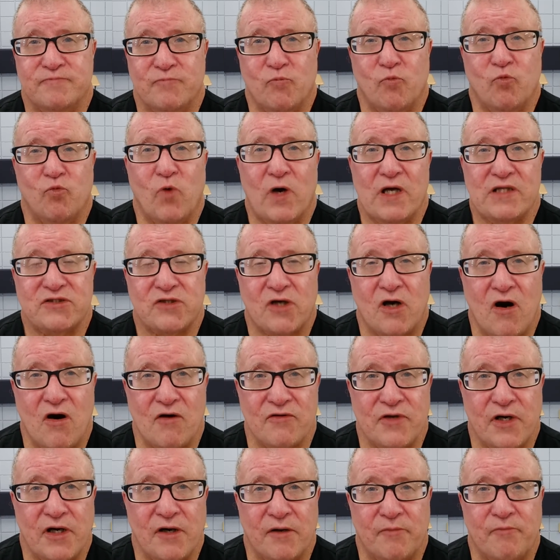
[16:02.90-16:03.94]
what's
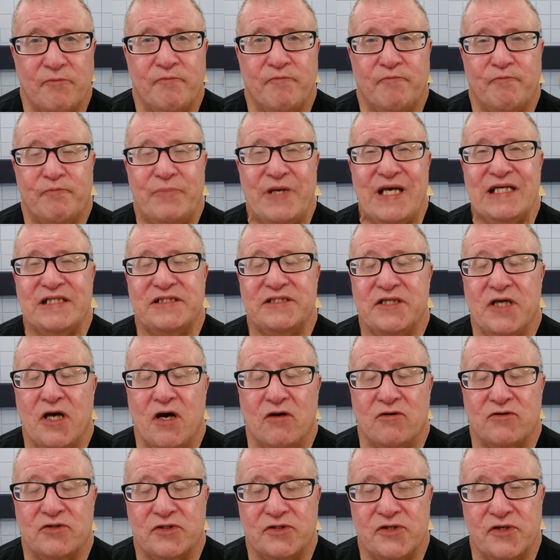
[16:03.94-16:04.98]
called their
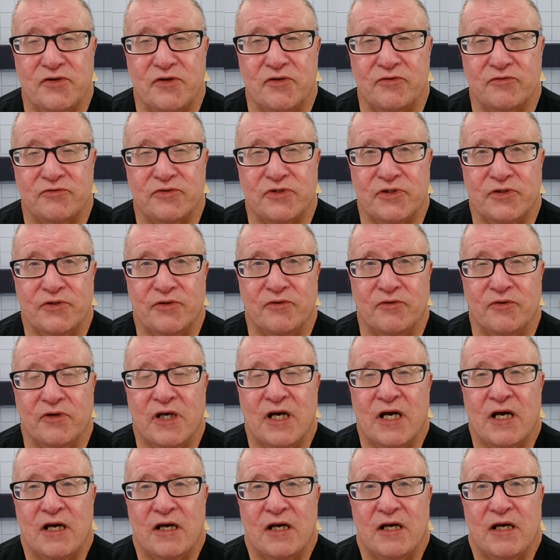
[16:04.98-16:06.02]
PCO2 to
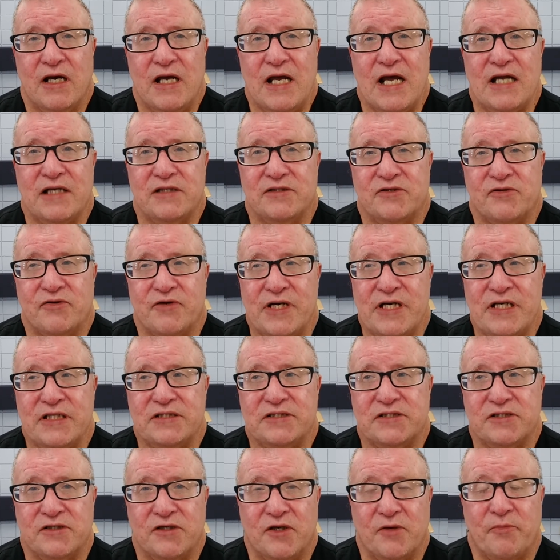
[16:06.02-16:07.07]

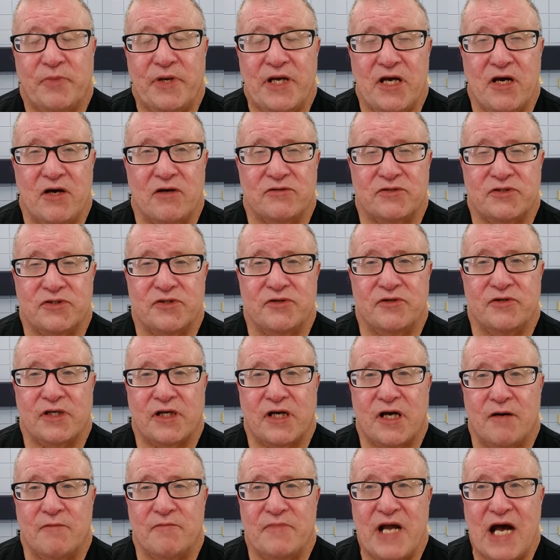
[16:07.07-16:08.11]
increase and their PO2 to
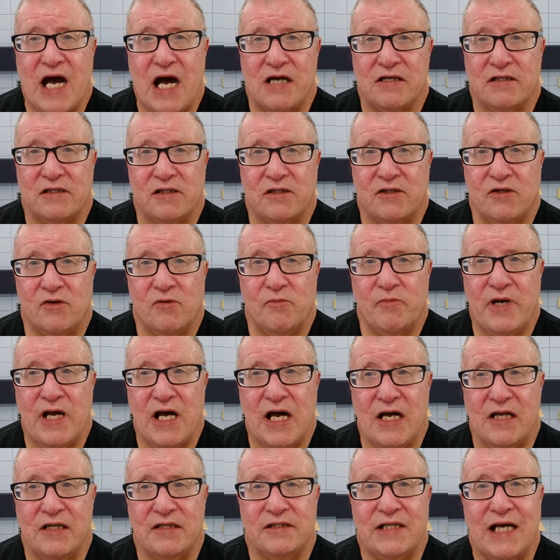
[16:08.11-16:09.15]
come down a little
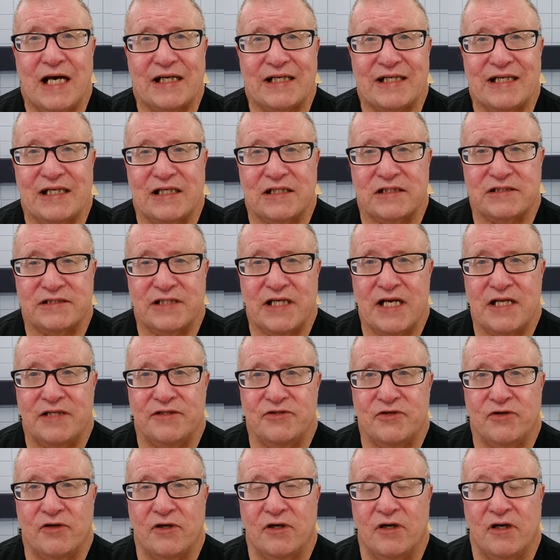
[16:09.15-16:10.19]
bit. That kicks in
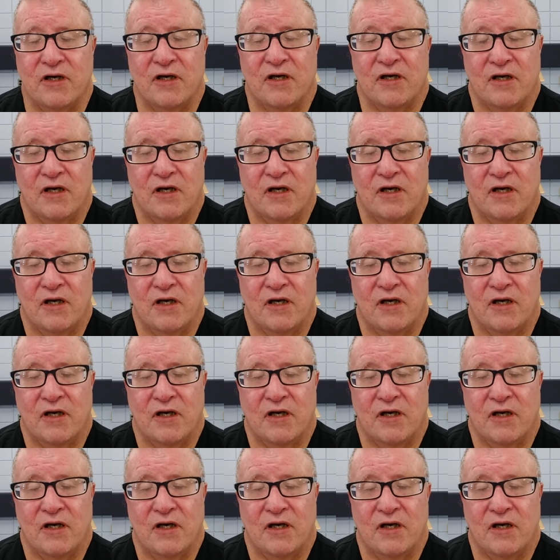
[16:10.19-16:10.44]
your